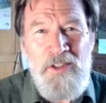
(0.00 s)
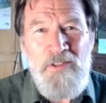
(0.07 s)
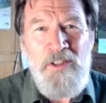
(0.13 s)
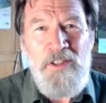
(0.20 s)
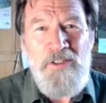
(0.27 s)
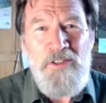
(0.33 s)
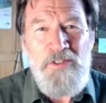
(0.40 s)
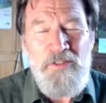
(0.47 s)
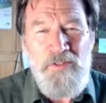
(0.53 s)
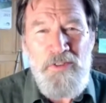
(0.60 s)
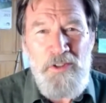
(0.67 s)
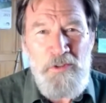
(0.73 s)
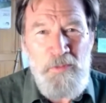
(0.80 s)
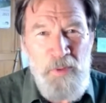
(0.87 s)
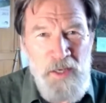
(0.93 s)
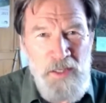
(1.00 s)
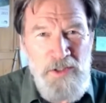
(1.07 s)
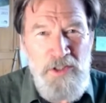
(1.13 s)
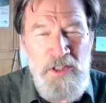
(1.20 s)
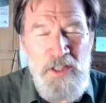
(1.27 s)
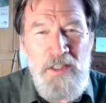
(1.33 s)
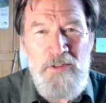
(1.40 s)
gorillas for his
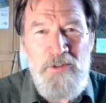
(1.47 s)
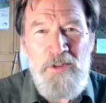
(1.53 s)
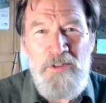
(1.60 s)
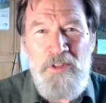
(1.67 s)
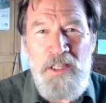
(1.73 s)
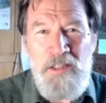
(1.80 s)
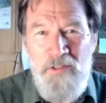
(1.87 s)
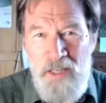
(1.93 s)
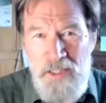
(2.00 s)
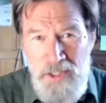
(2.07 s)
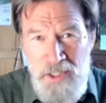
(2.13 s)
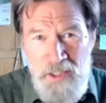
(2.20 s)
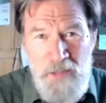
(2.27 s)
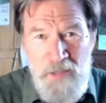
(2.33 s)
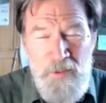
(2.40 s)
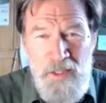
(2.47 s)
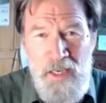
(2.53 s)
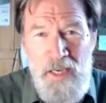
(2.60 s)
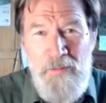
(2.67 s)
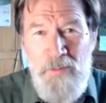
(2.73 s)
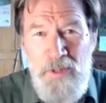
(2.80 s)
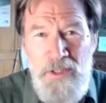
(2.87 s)
PhD and was then writing it up at
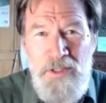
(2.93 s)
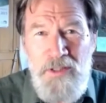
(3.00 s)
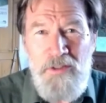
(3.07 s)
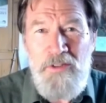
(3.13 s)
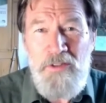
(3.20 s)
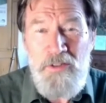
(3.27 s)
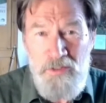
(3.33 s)
Cambridge,